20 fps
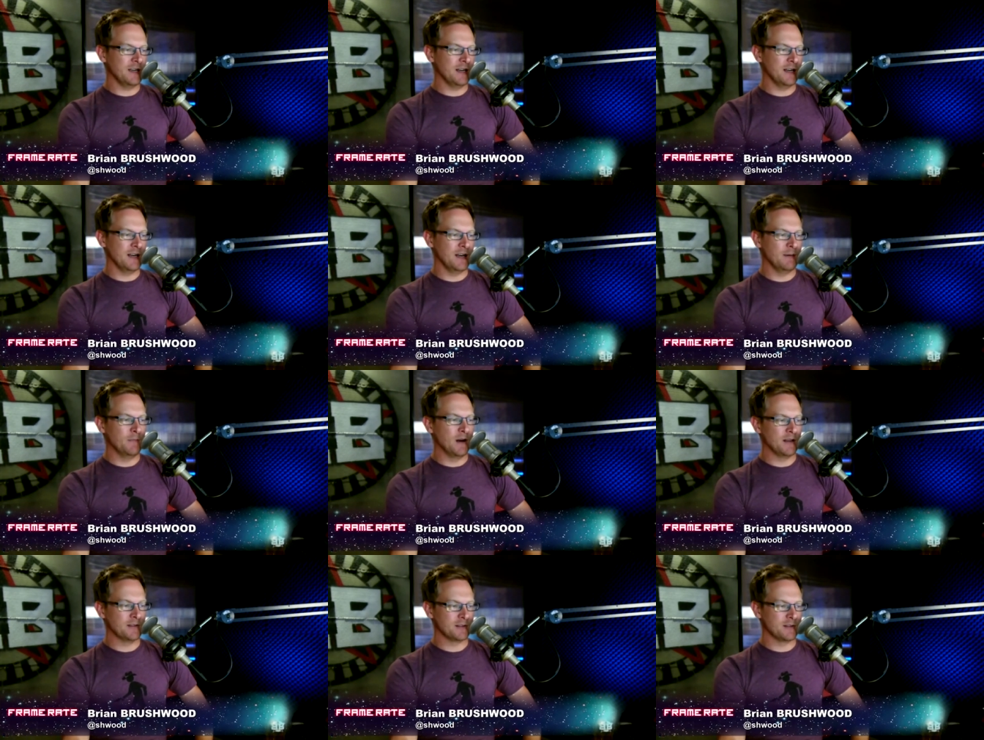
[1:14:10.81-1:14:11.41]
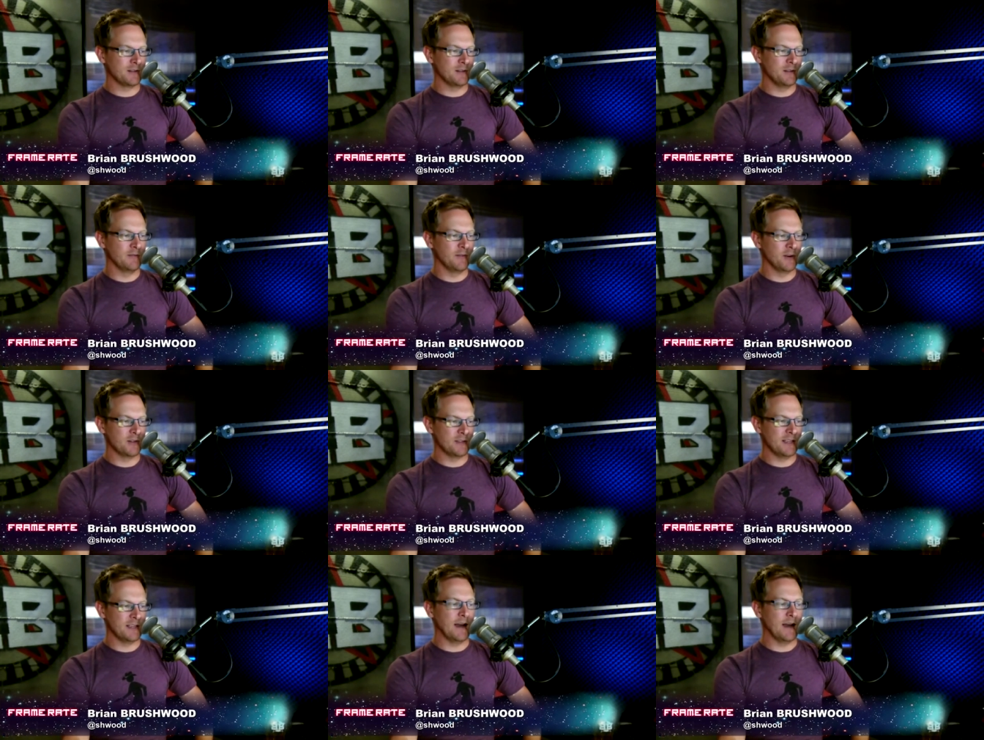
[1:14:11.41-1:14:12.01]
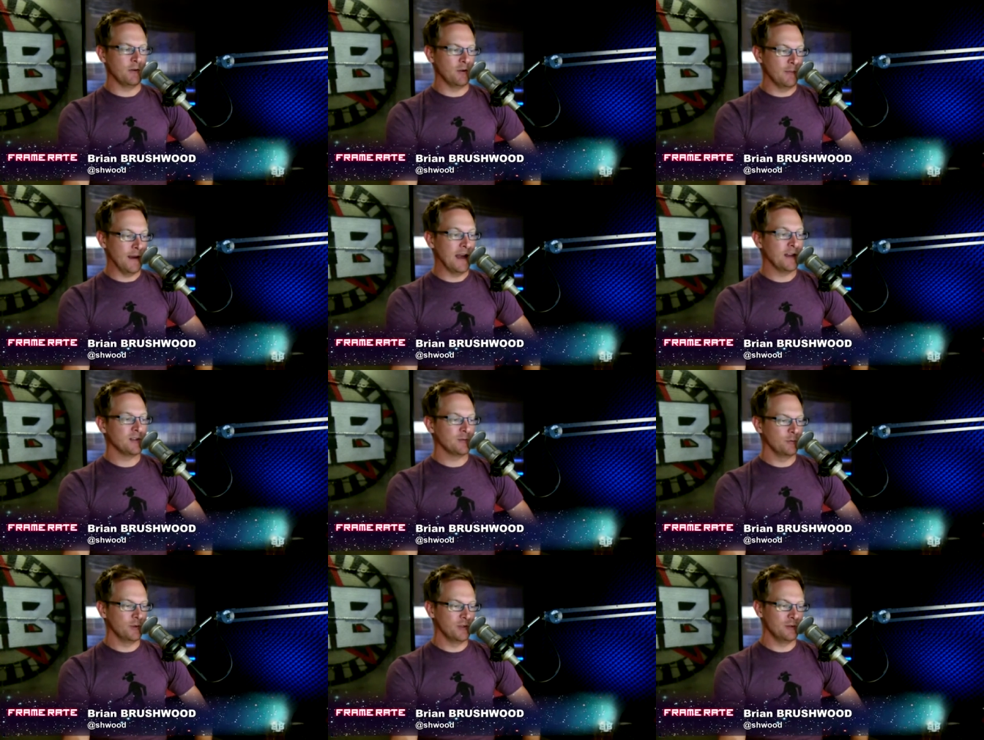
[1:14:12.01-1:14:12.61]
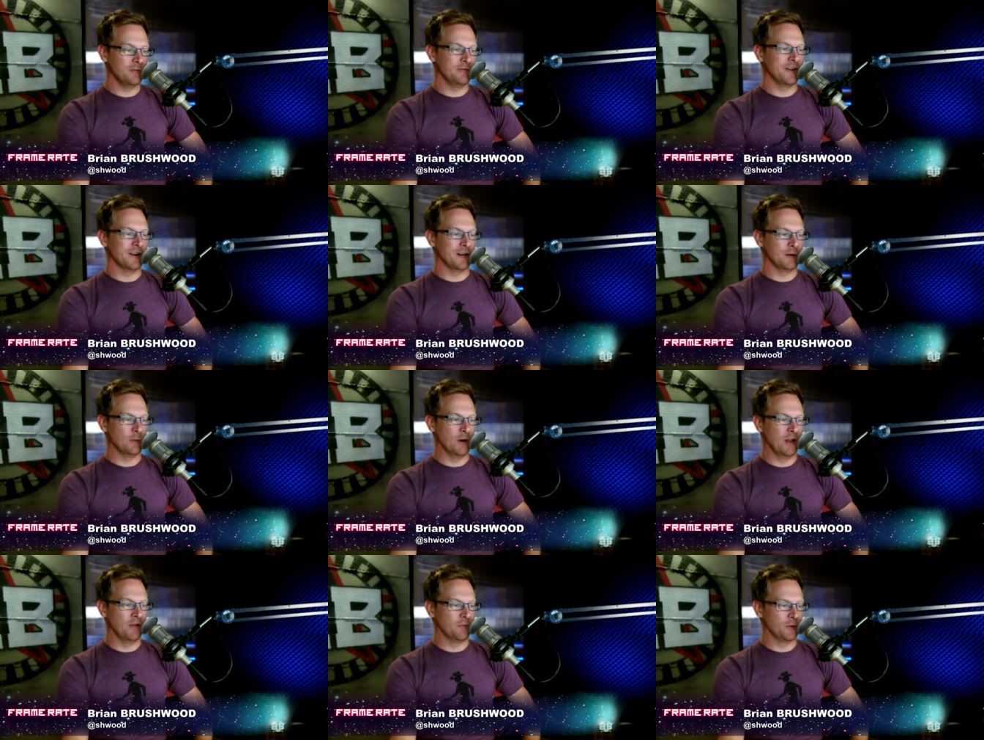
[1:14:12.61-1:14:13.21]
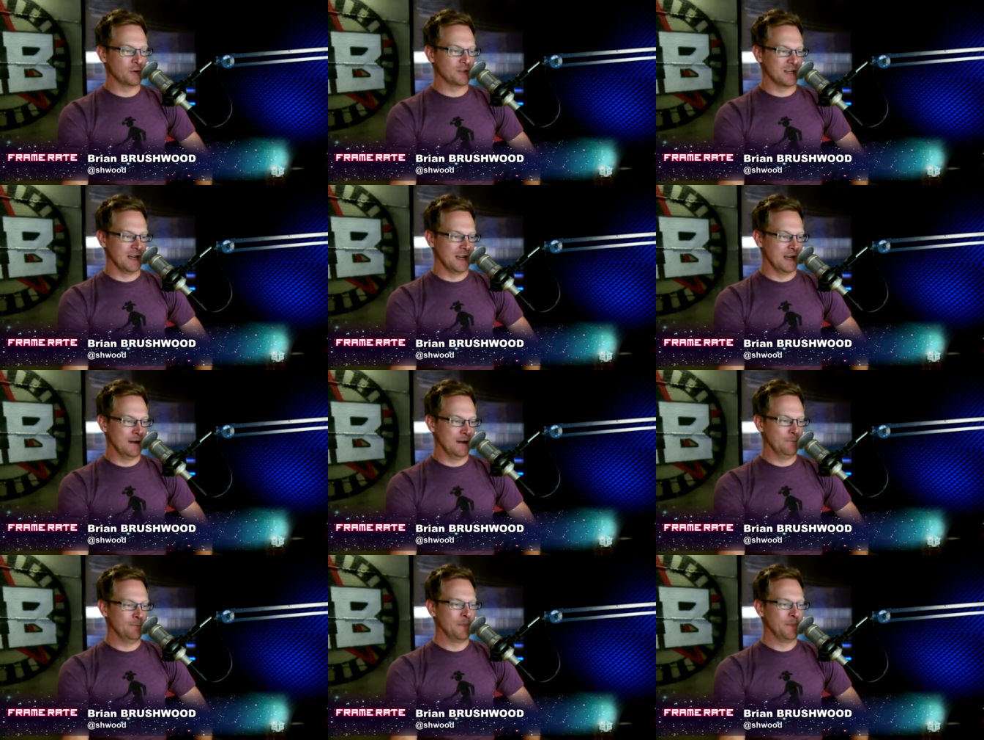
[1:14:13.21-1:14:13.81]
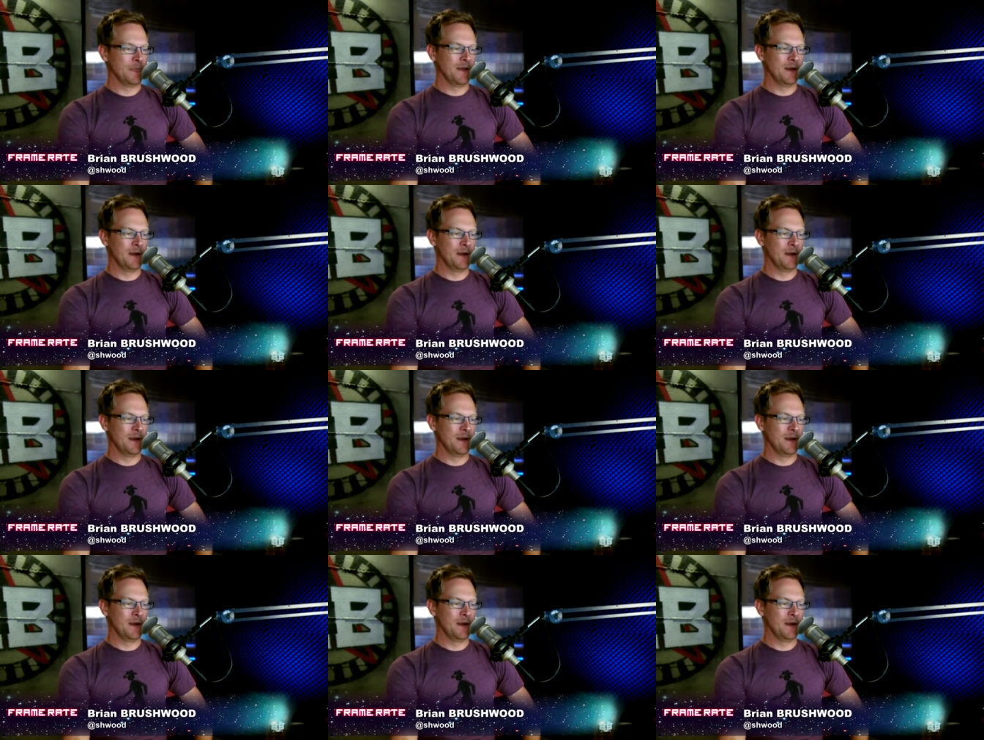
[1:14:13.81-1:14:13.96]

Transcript: Uh, Monsters University, I would imagine, would do very well for Tom,